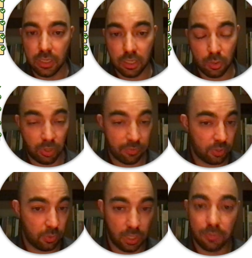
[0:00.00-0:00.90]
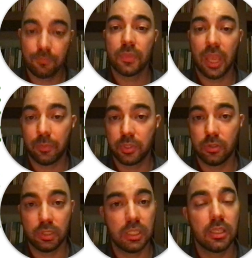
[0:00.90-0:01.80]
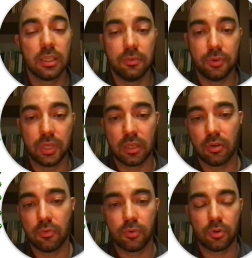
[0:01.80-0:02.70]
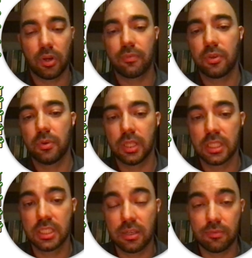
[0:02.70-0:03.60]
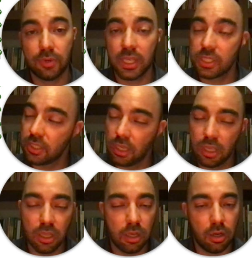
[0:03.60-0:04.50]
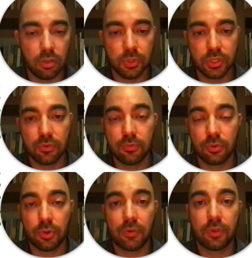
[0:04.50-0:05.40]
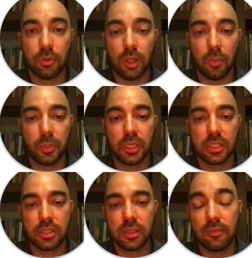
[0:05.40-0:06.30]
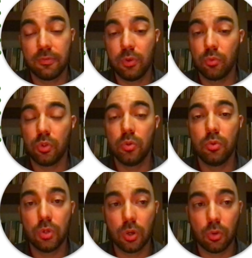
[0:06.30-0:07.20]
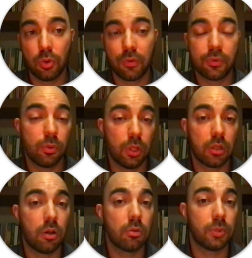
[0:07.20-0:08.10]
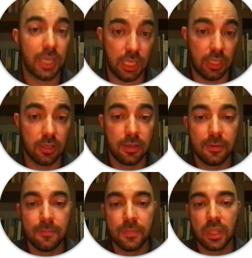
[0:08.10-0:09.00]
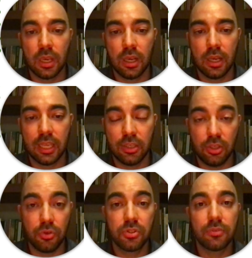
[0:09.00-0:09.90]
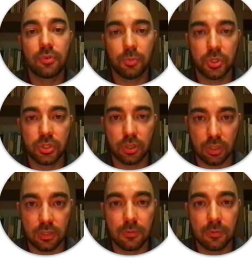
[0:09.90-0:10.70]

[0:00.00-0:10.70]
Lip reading: GraphQL, absolutely. If you can go for GraphQL instead of REST, always go for GraphQL, because if you do know GraphQL already and you use it from the start,